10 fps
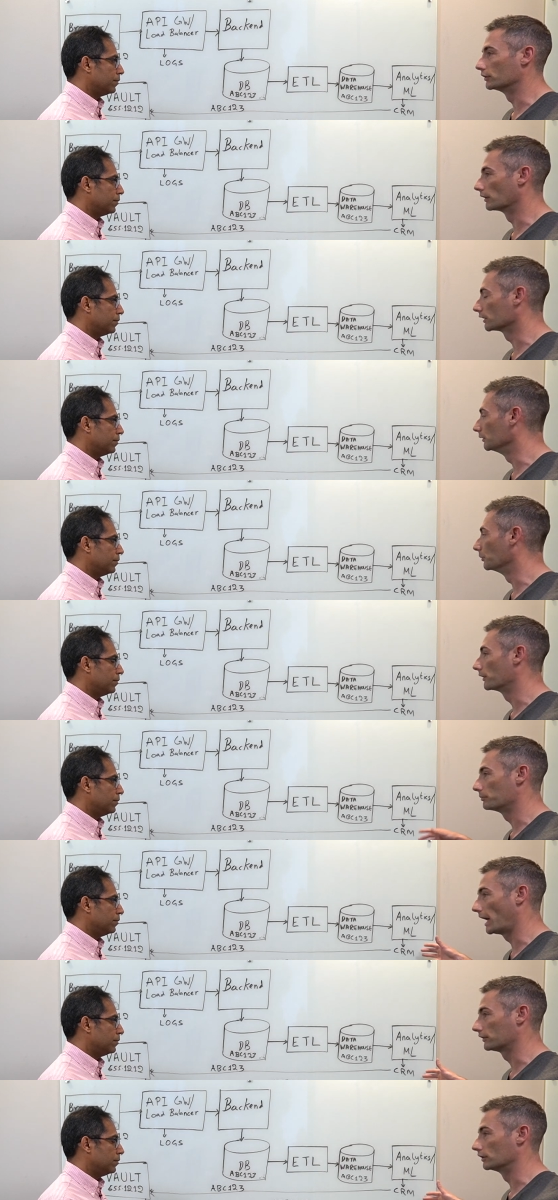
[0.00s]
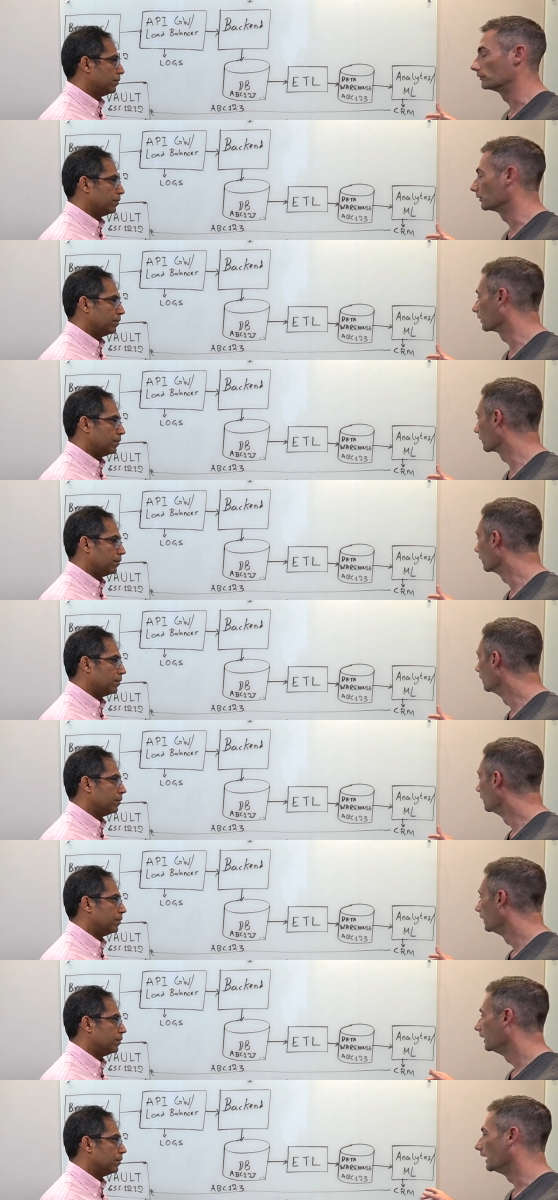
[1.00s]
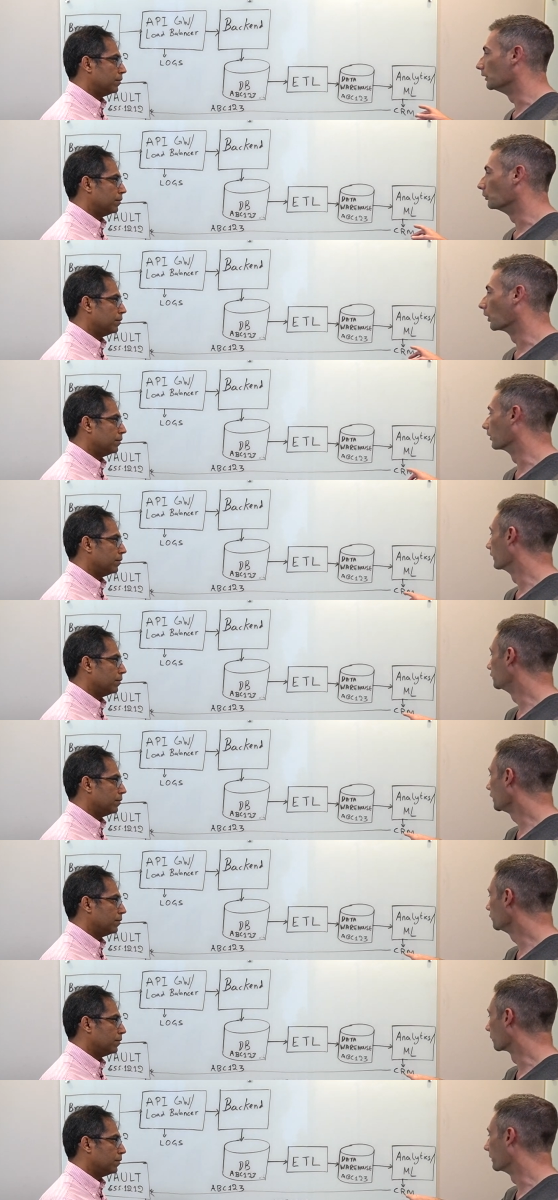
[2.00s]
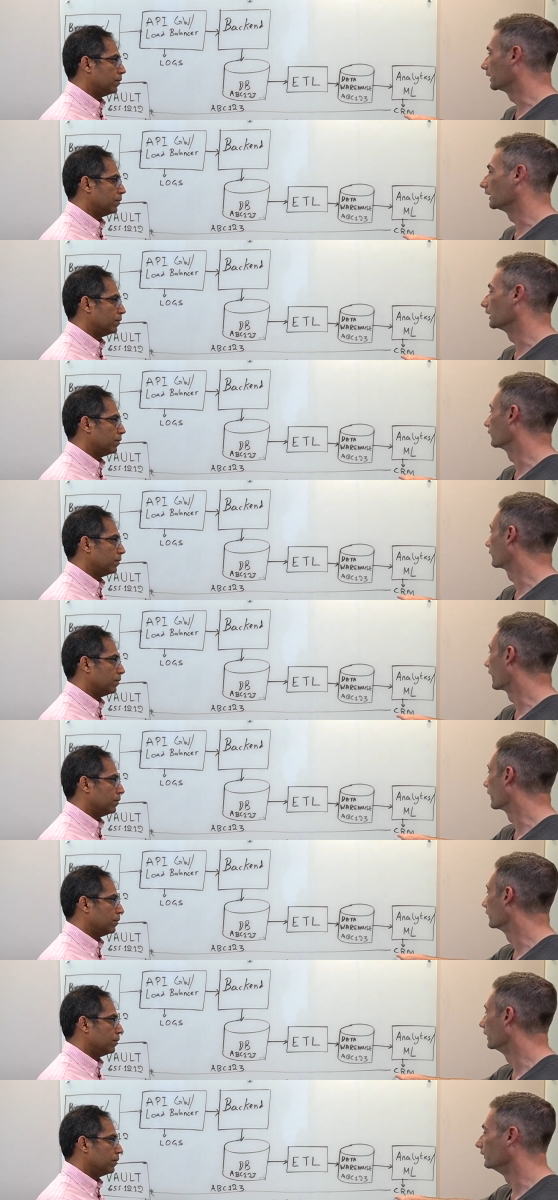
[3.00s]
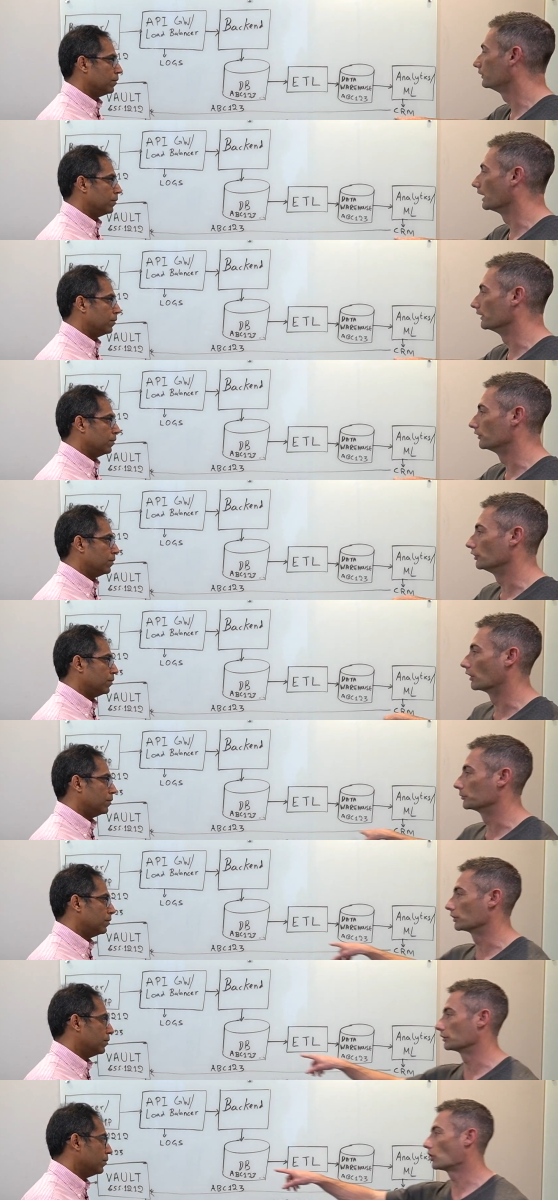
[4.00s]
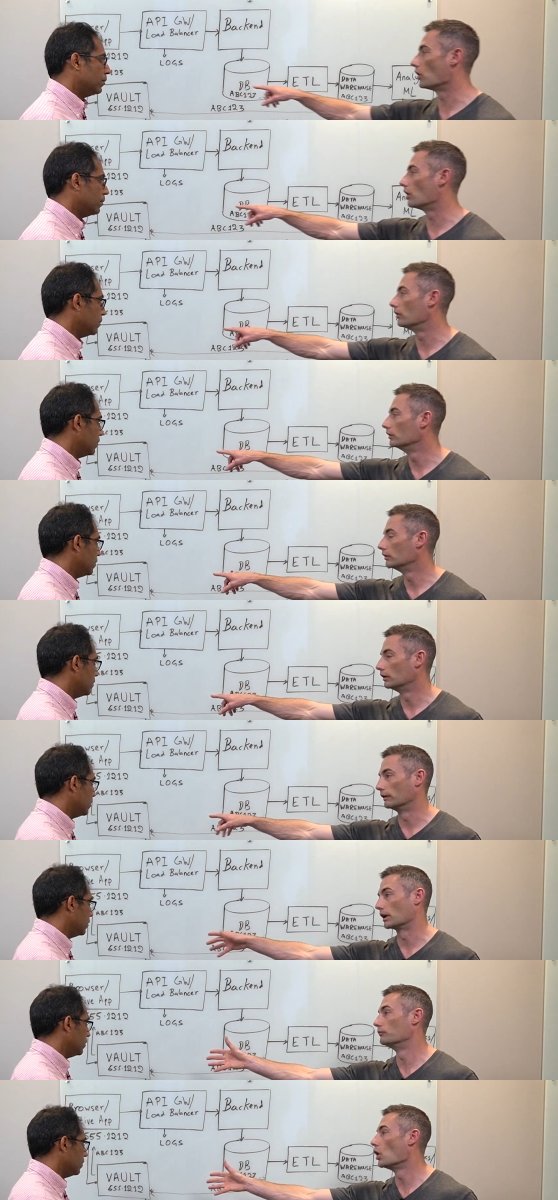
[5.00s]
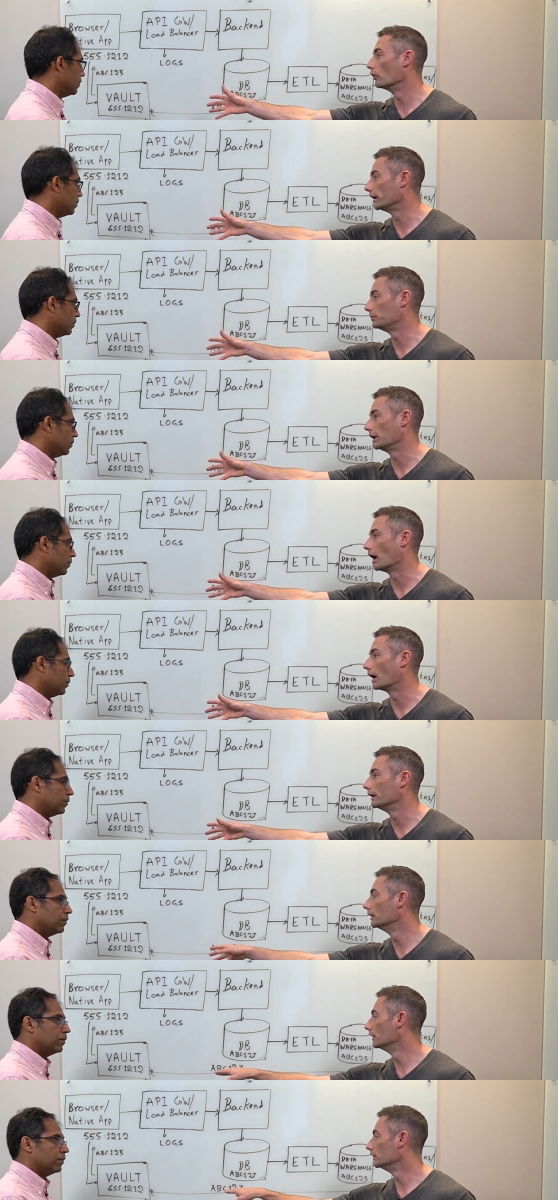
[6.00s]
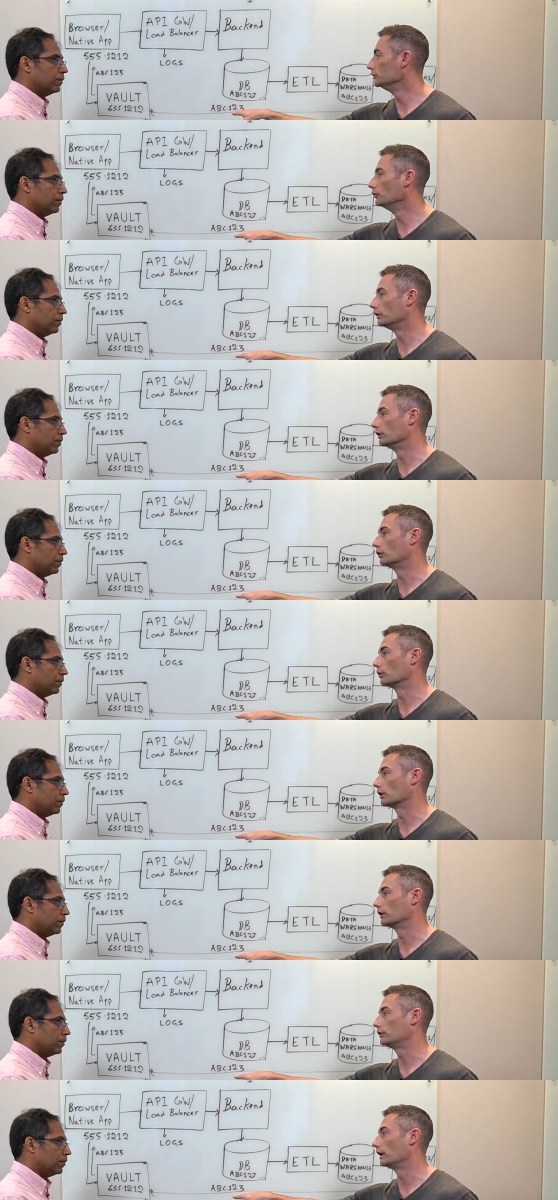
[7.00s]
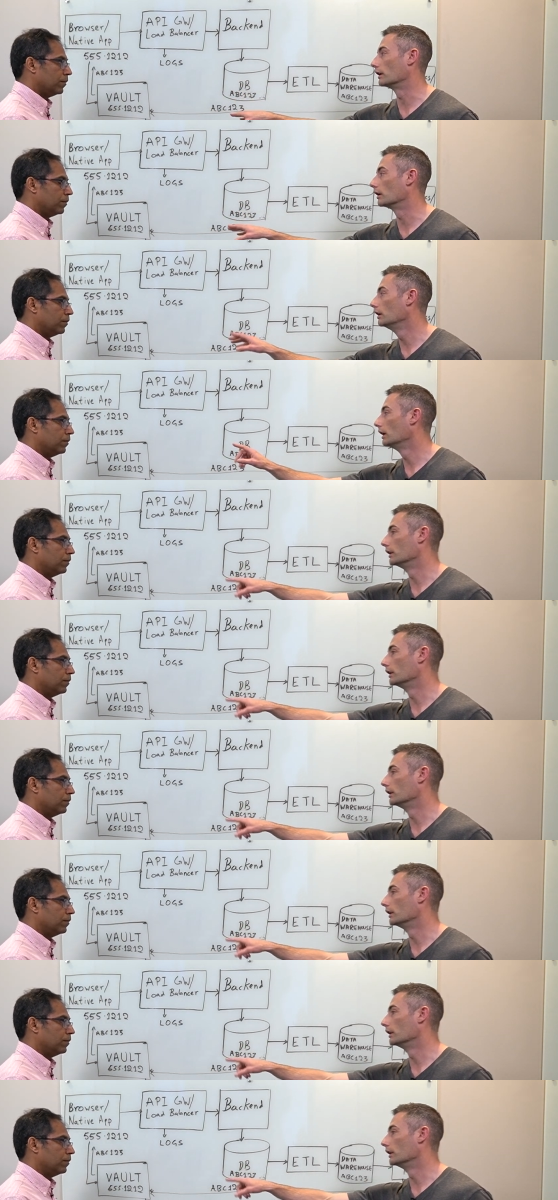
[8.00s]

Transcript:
Speaker 1: directly with passing the phone number. And what the change we're making is that instead the CRM is going to call like a Vault API using the tokenized data,